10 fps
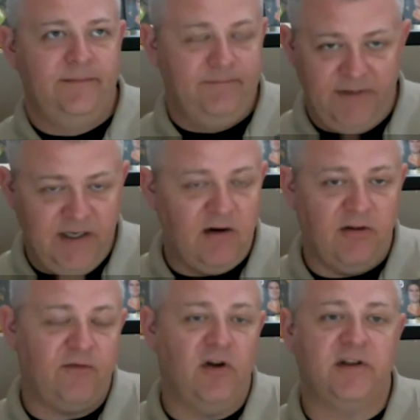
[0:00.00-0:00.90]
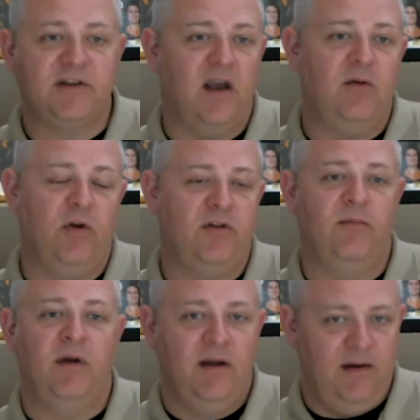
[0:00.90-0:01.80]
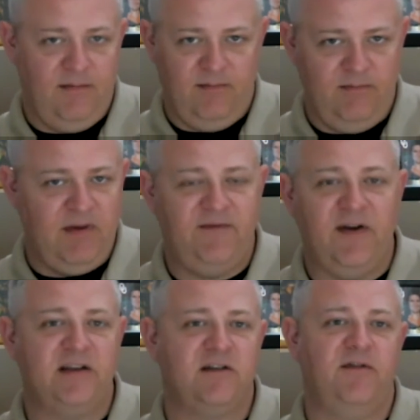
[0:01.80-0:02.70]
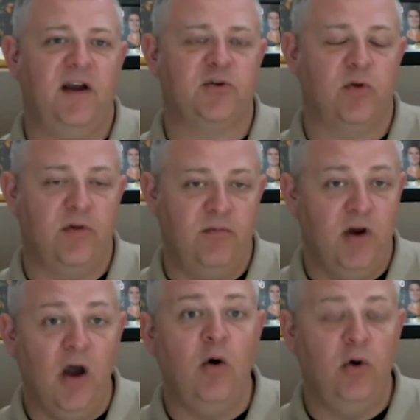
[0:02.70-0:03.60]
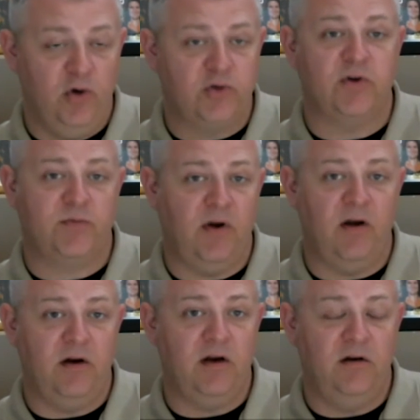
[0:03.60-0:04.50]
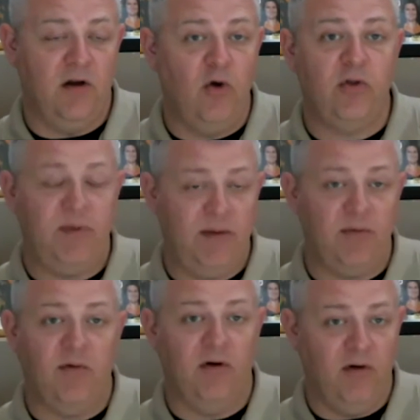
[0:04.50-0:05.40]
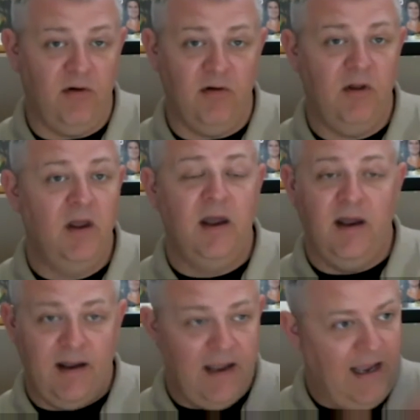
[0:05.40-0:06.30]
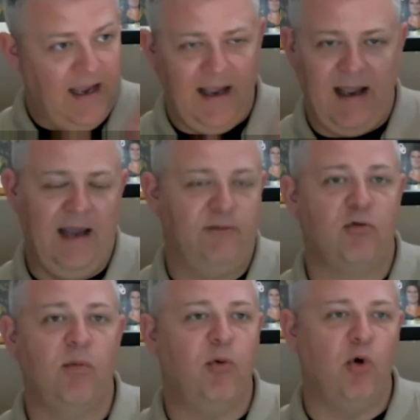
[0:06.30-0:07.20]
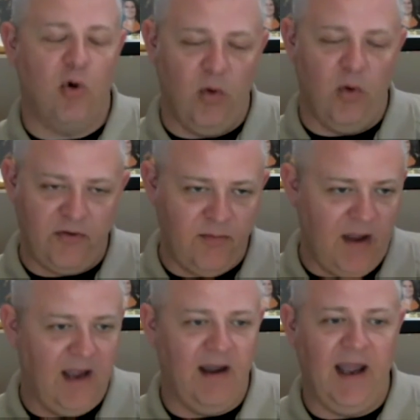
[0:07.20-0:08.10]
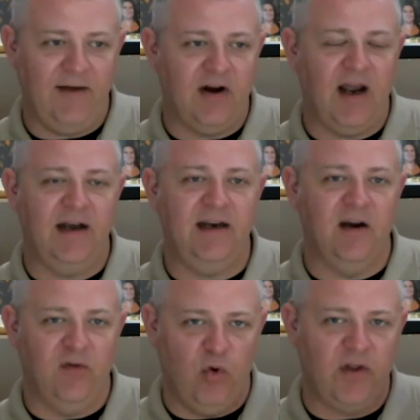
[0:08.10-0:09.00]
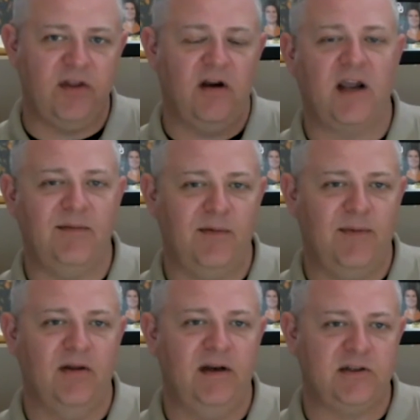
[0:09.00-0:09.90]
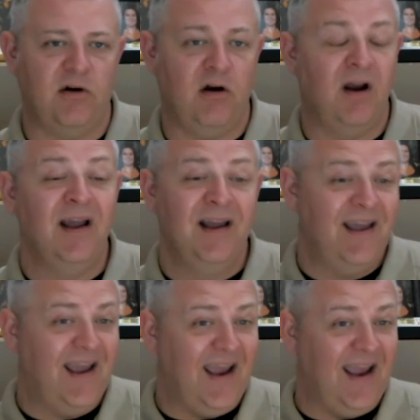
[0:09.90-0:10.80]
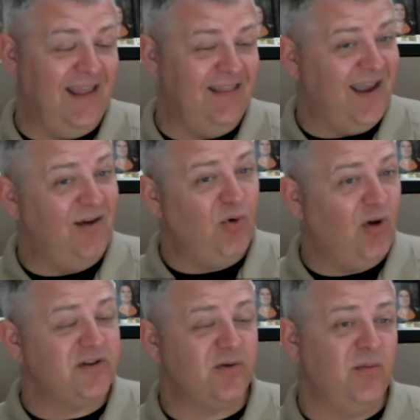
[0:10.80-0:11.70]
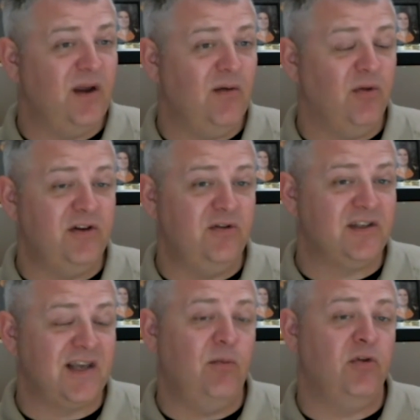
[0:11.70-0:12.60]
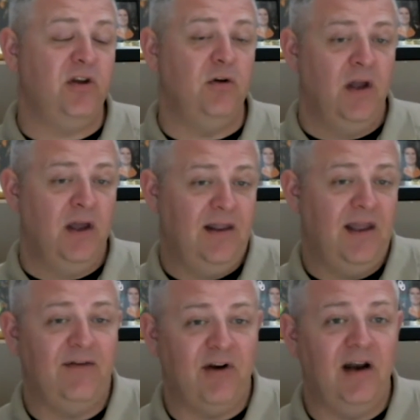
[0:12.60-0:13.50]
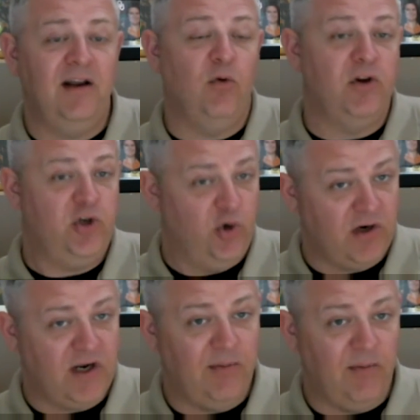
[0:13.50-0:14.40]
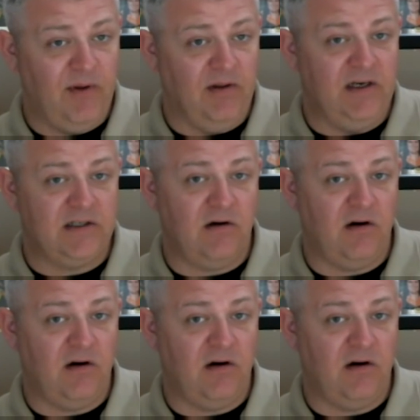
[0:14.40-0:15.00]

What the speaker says: get on the front side with them, be face to face with them, know who's responding, know the people, have a rapport with them, have an idea of what their capabilities are. And they will also be able to do the same with you, have an idea what your capabilities are.